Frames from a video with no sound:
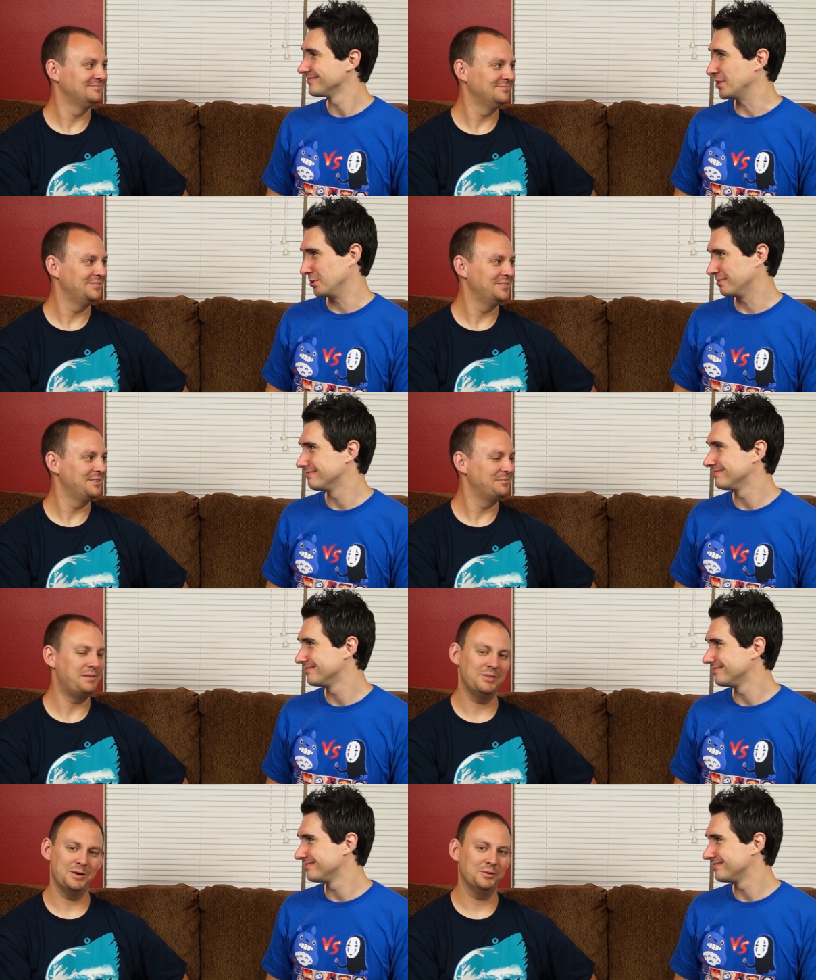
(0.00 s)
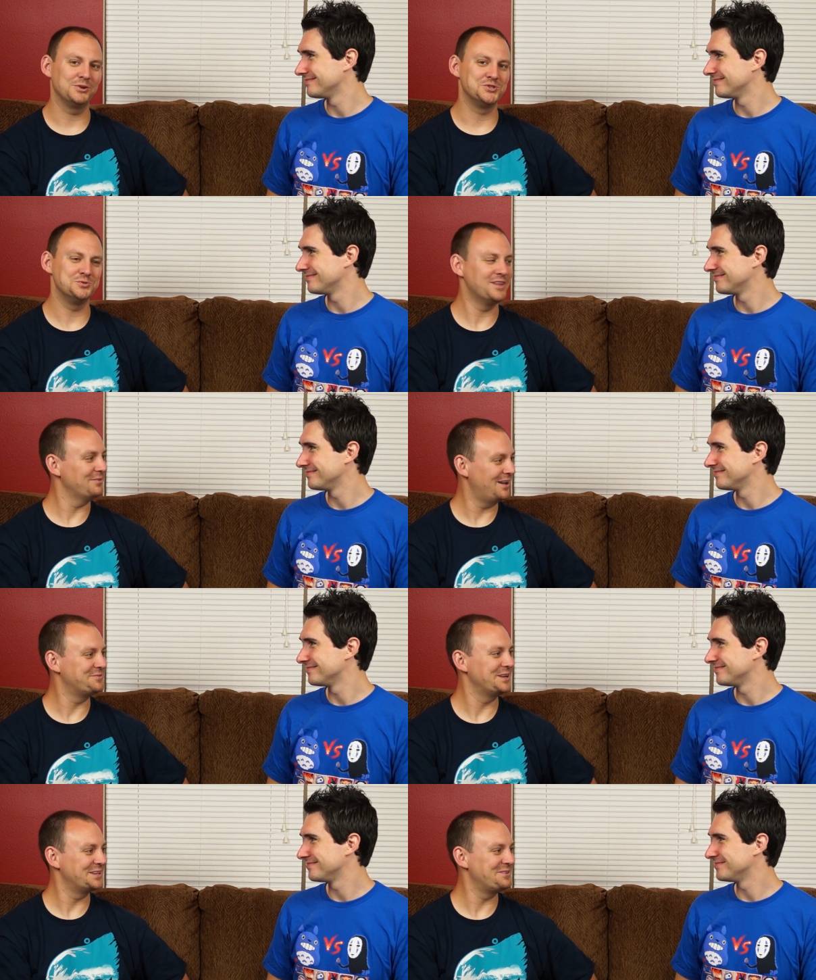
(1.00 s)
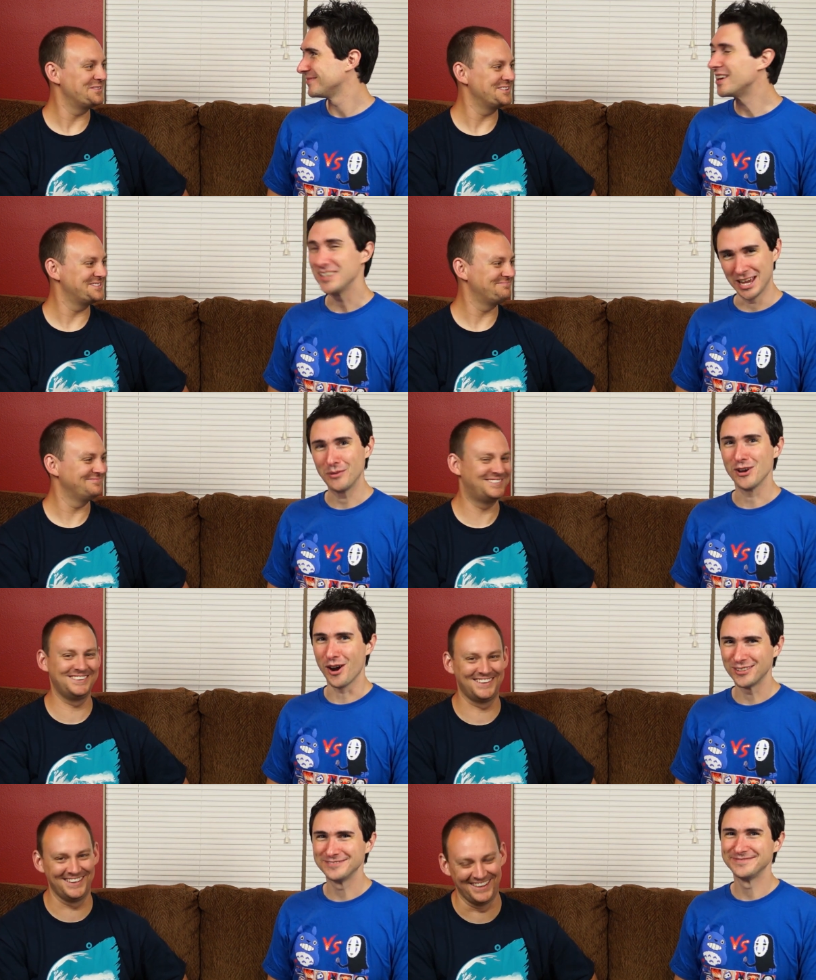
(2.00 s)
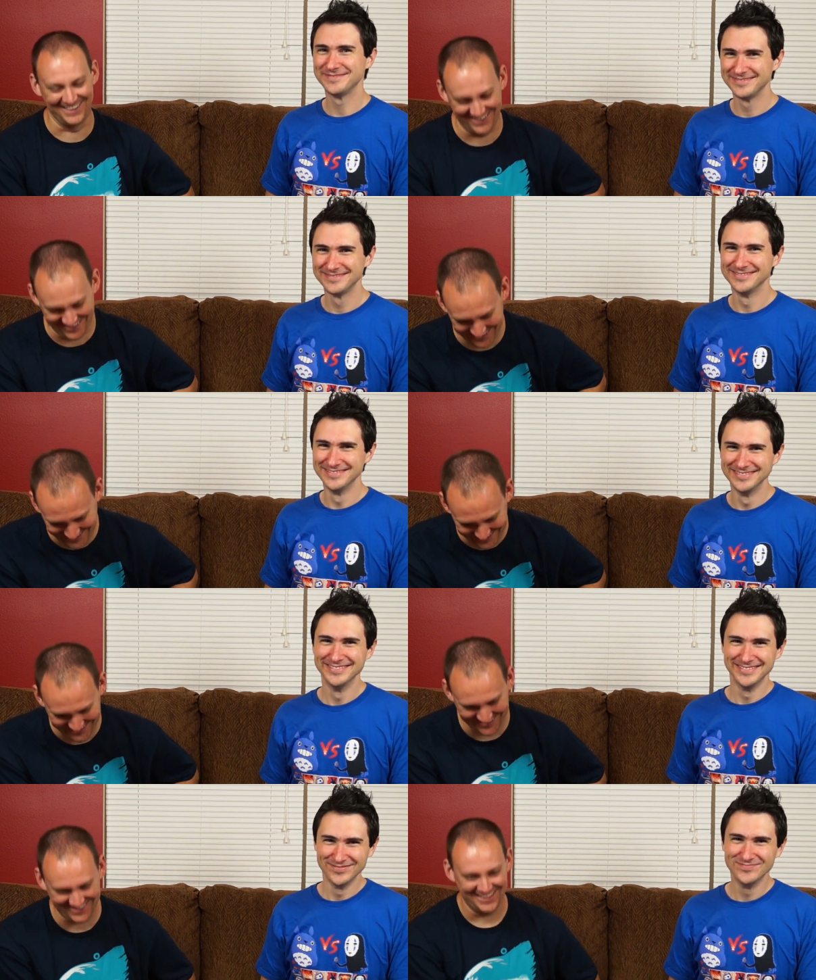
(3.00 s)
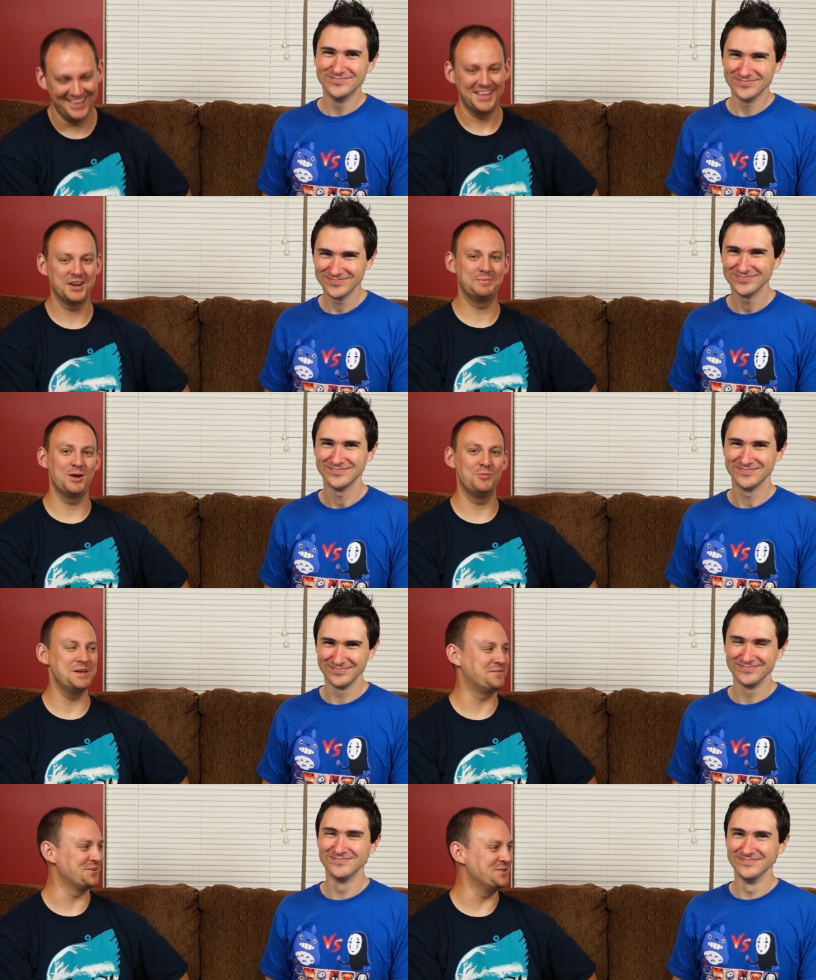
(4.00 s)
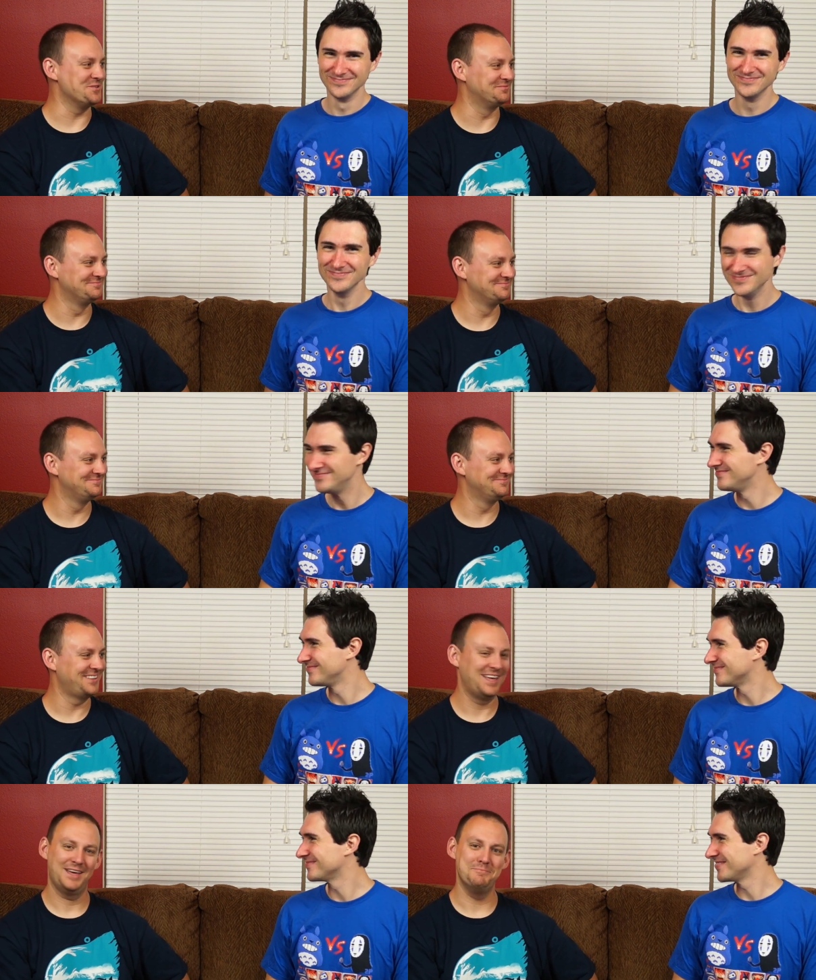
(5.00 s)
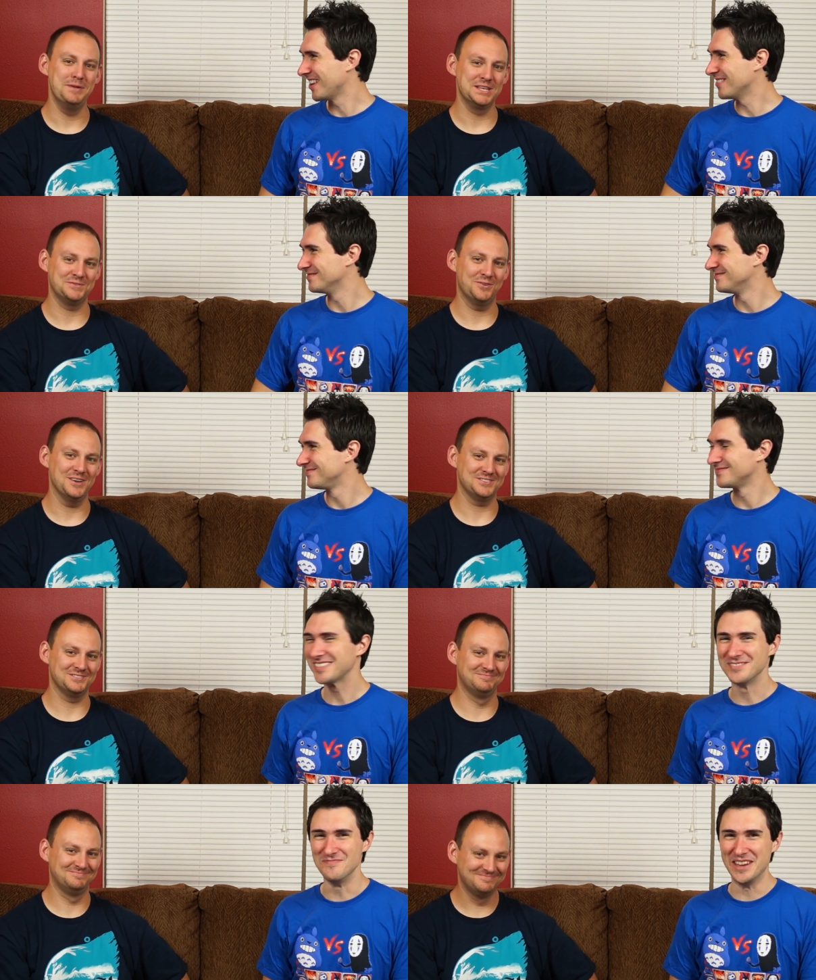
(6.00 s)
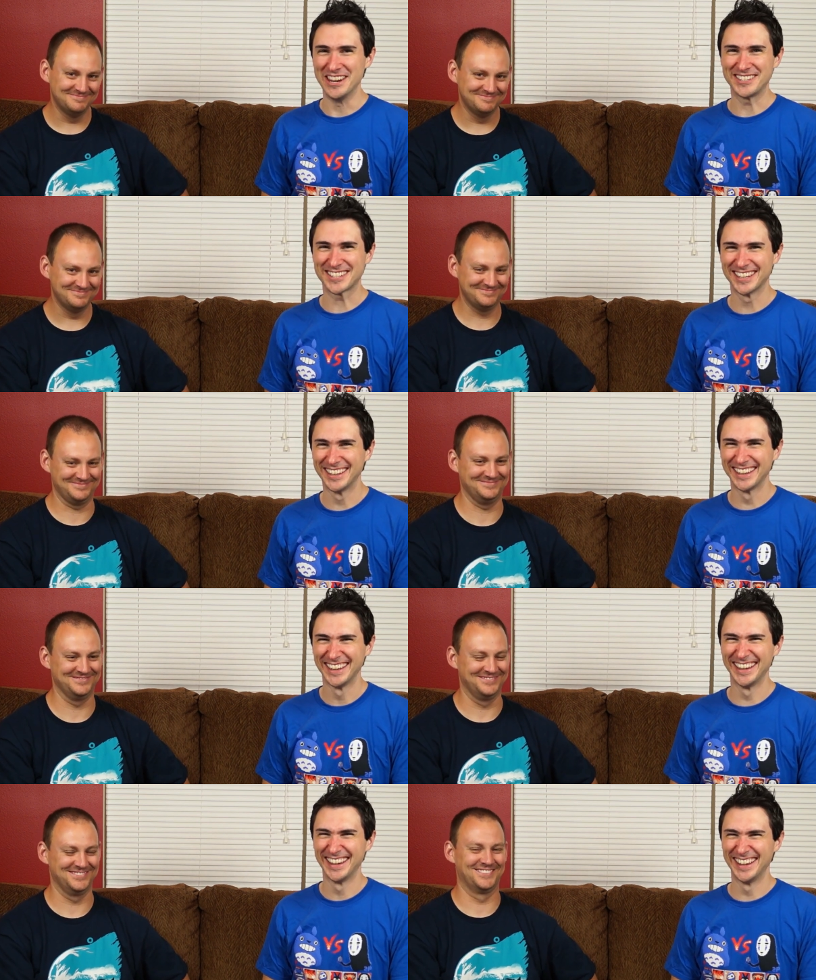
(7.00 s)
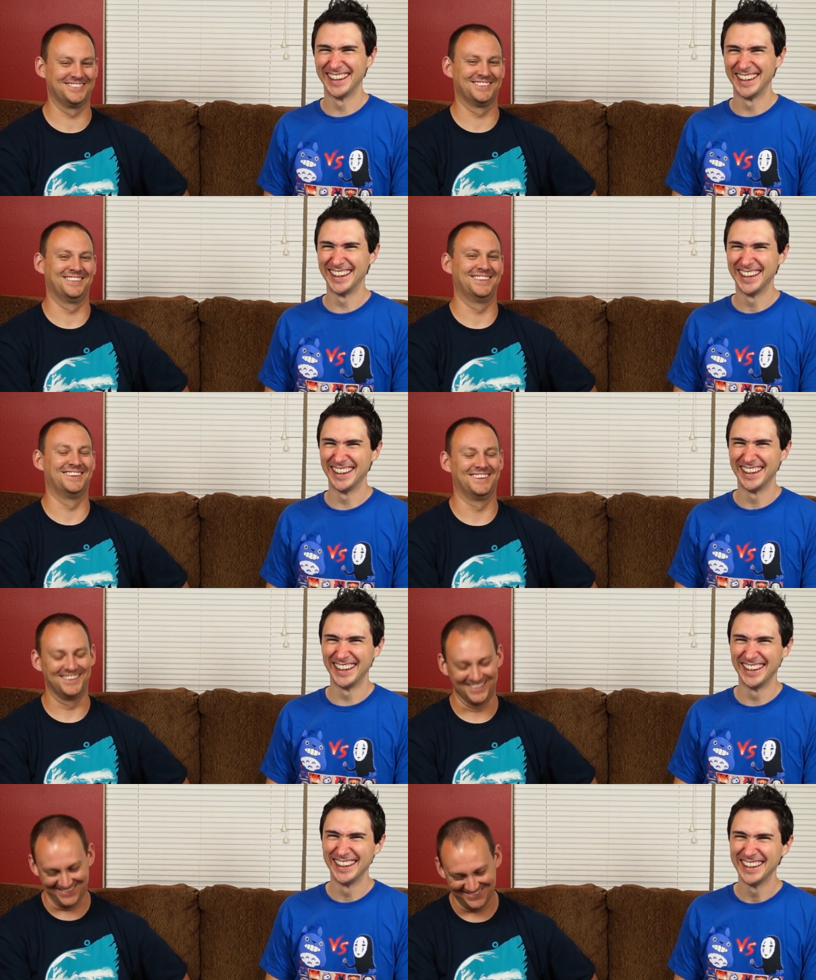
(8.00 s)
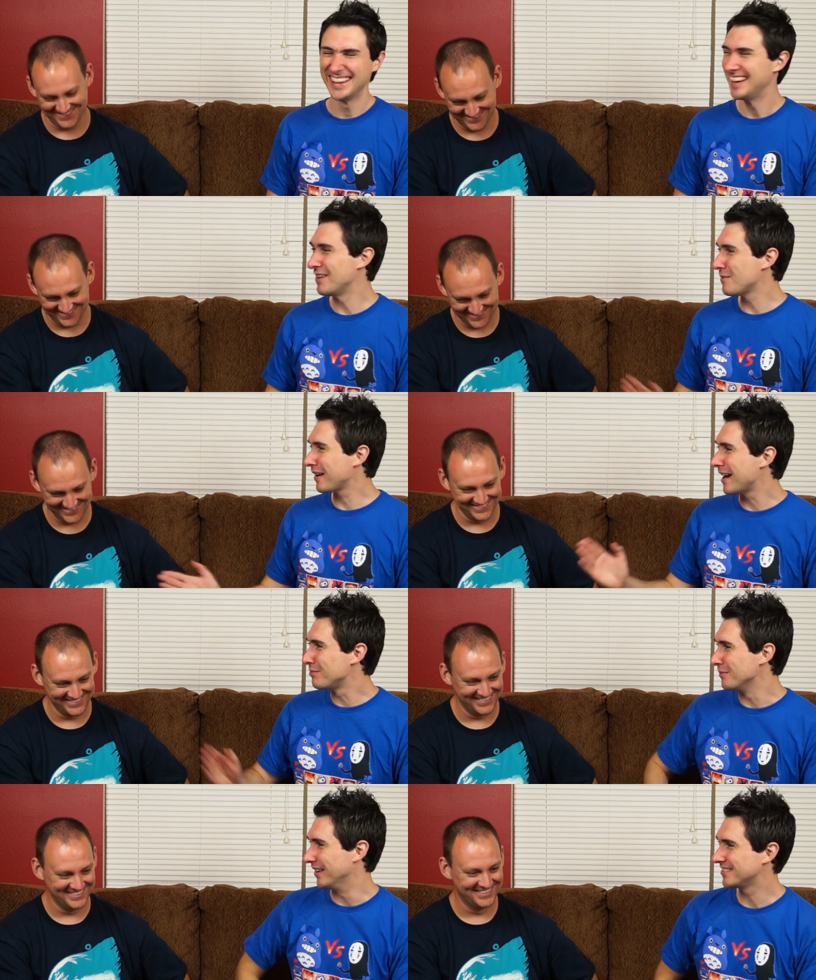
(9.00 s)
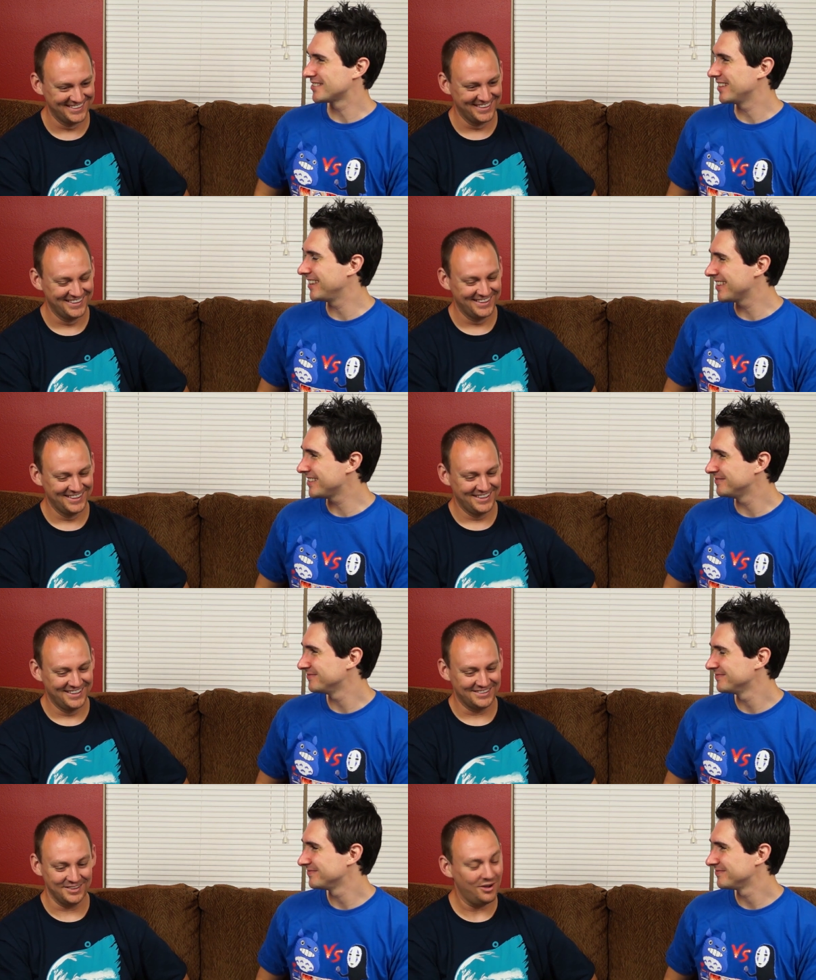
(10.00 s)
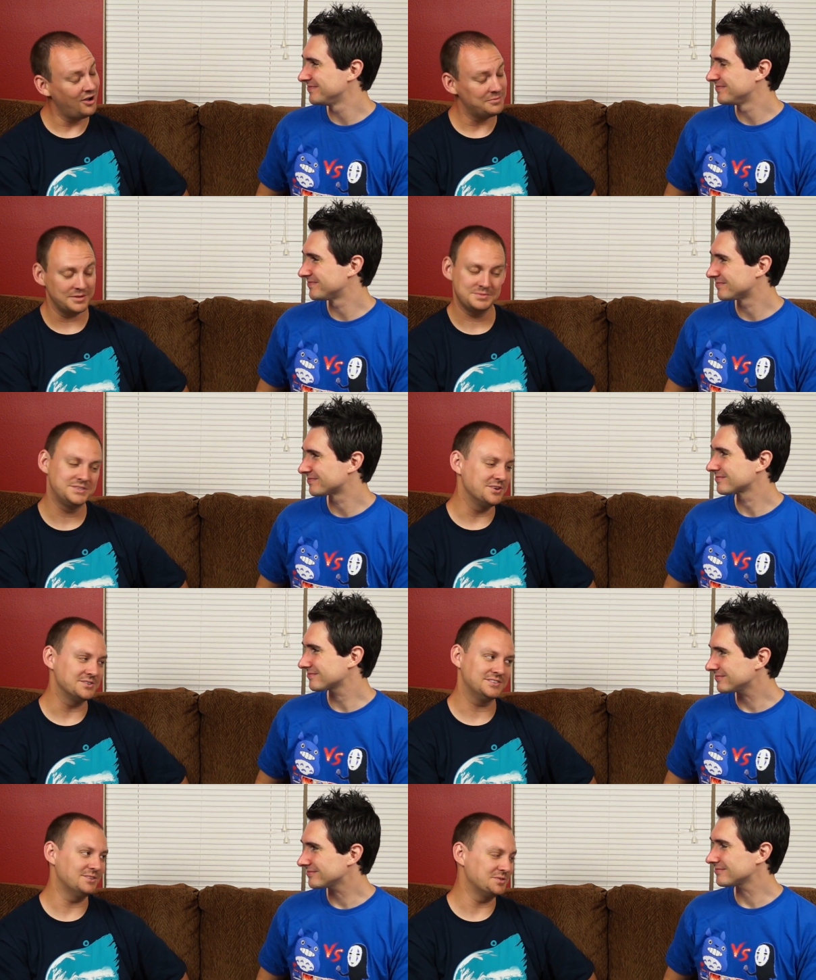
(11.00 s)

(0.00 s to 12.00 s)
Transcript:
Speaker 1: Dude. By the way, we're gonna shoot that right if we get done with this. Yeah, we are. It'll be a week for you,
Speaker 2: minutes for us. Minutes. Now what about compliments? Anything? No, I'm serious. It